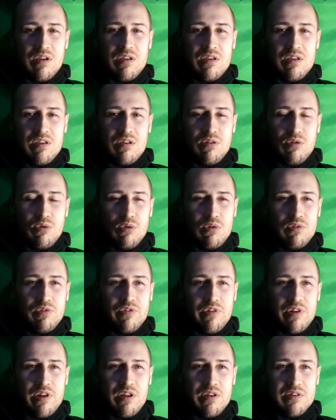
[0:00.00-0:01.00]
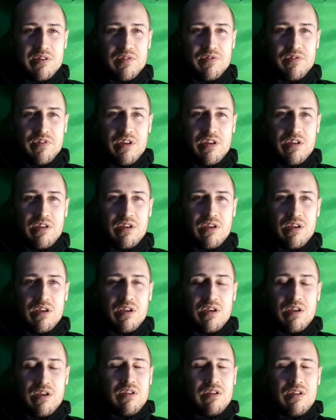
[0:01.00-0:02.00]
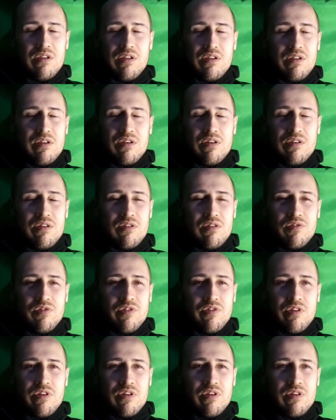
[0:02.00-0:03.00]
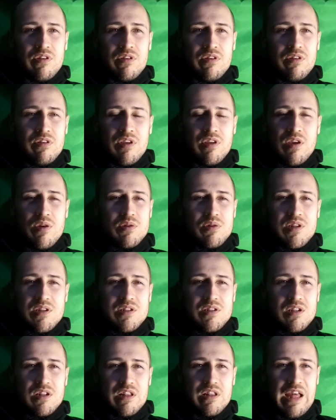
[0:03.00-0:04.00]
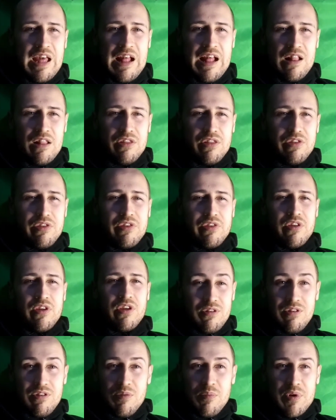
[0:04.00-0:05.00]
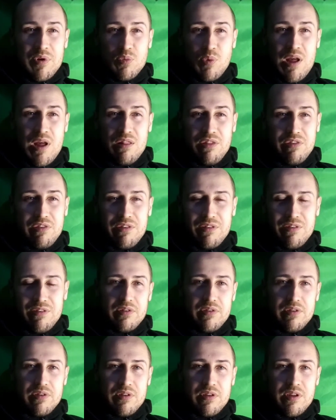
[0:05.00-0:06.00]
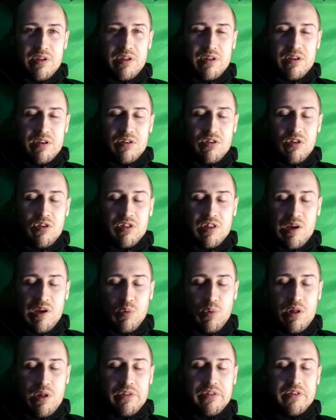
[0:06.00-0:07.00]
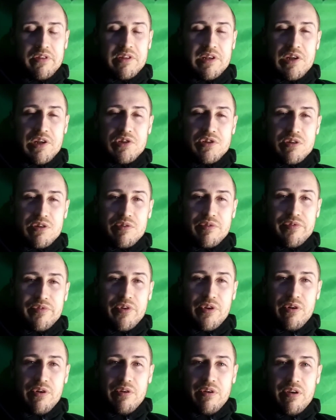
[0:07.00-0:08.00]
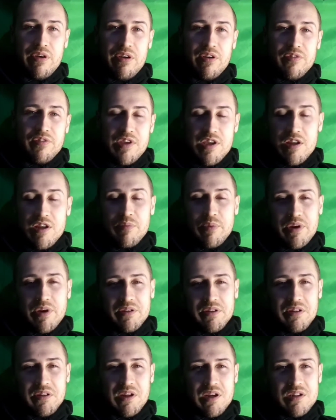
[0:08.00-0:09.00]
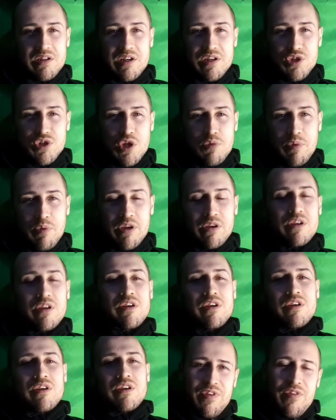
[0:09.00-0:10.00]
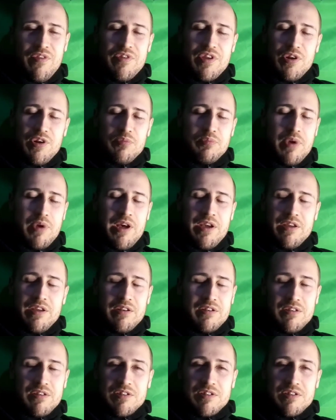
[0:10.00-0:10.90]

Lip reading: your whole philosophy, not for egotistical health or a bit wealth, not that wealth is an issue for a vegan, because it's actually cheaper if you're not buying